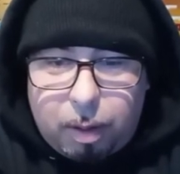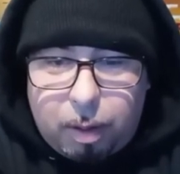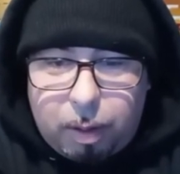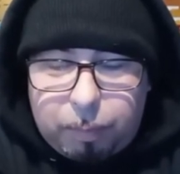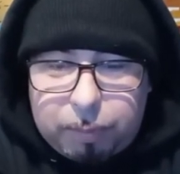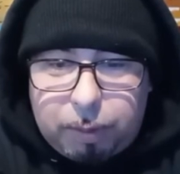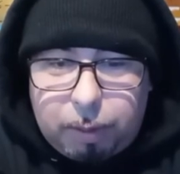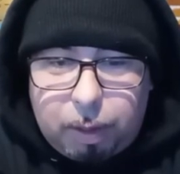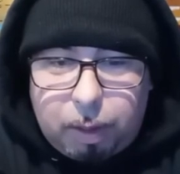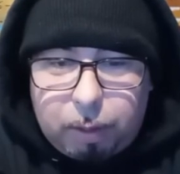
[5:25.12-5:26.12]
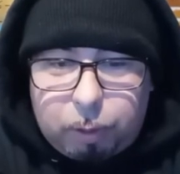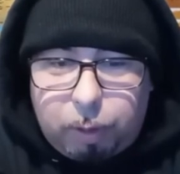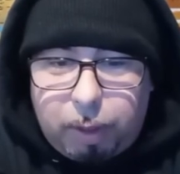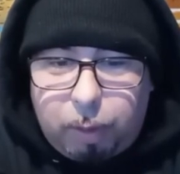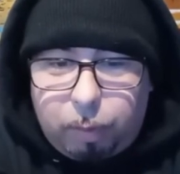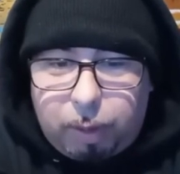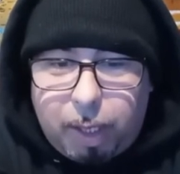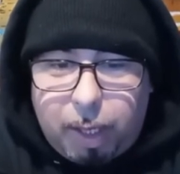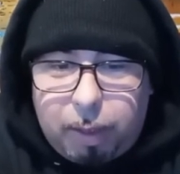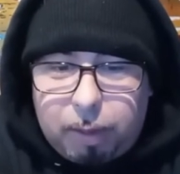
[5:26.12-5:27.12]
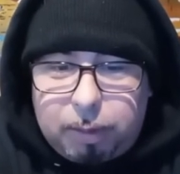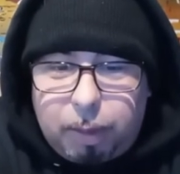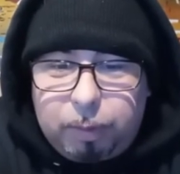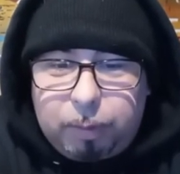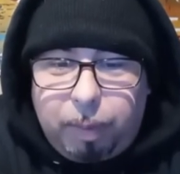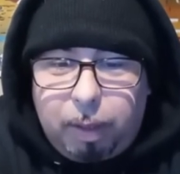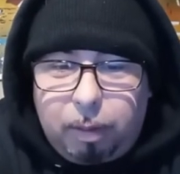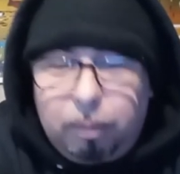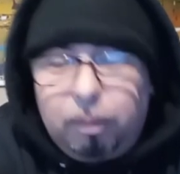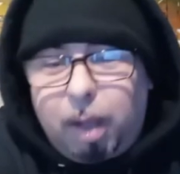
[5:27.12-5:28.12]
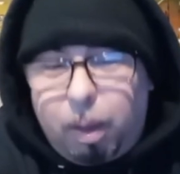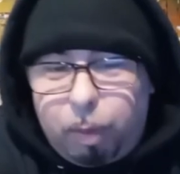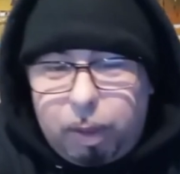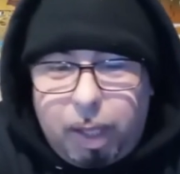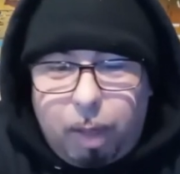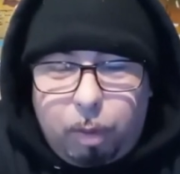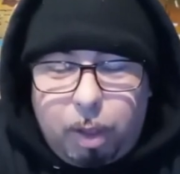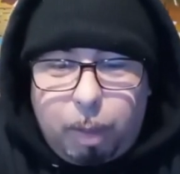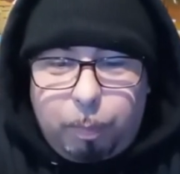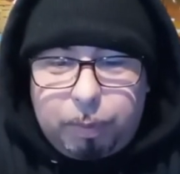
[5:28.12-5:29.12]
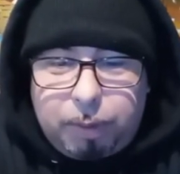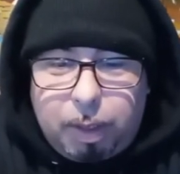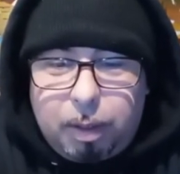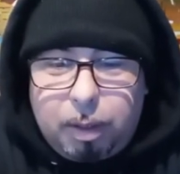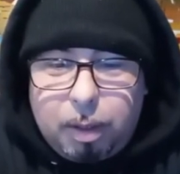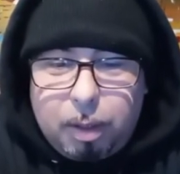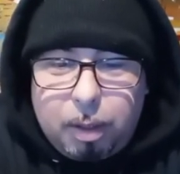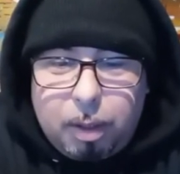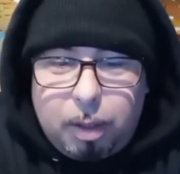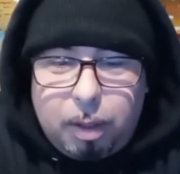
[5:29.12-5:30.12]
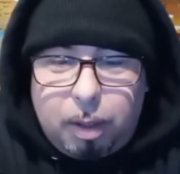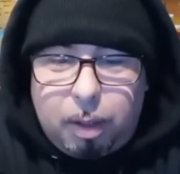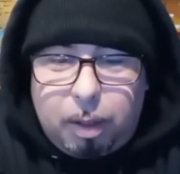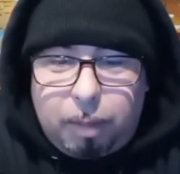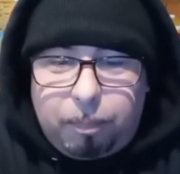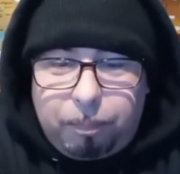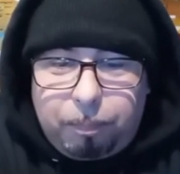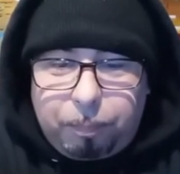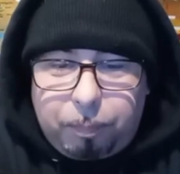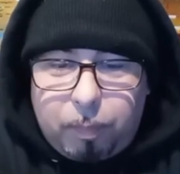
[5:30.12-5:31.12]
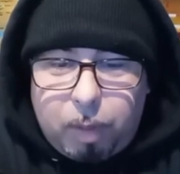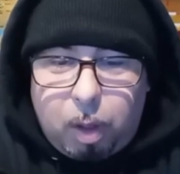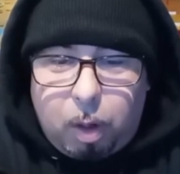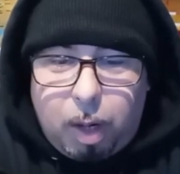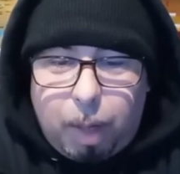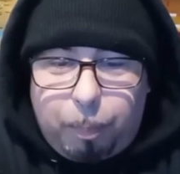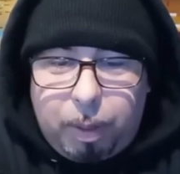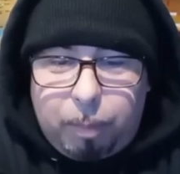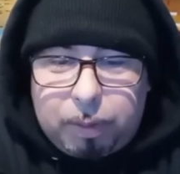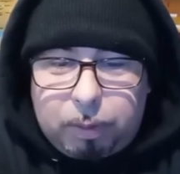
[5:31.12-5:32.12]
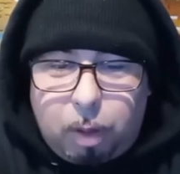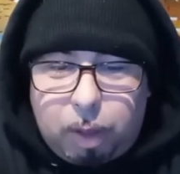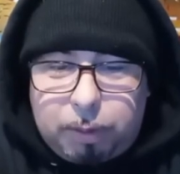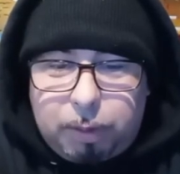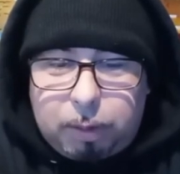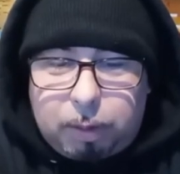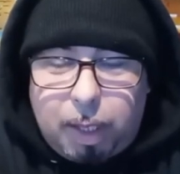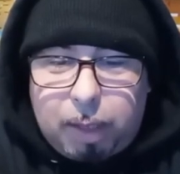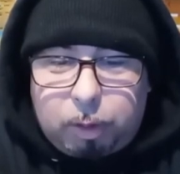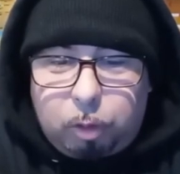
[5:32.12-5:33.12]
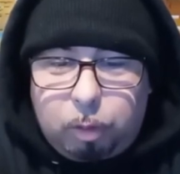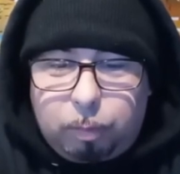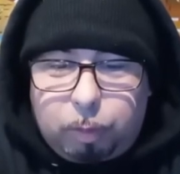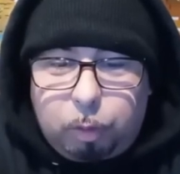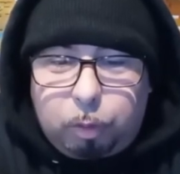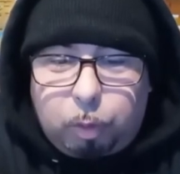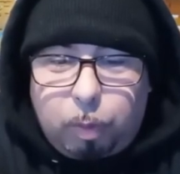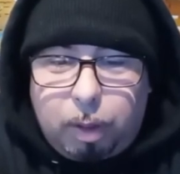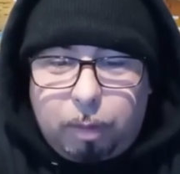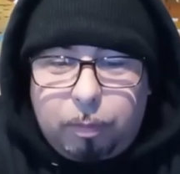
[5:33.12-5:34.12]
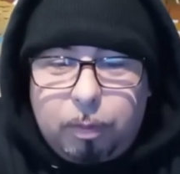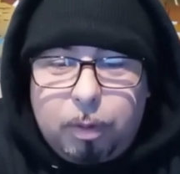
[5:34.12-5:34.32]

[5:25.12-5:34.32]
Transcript: let me see, treated with kindness and respect. I'm with that 100%. RIP Miss Garcia's Classroom 212.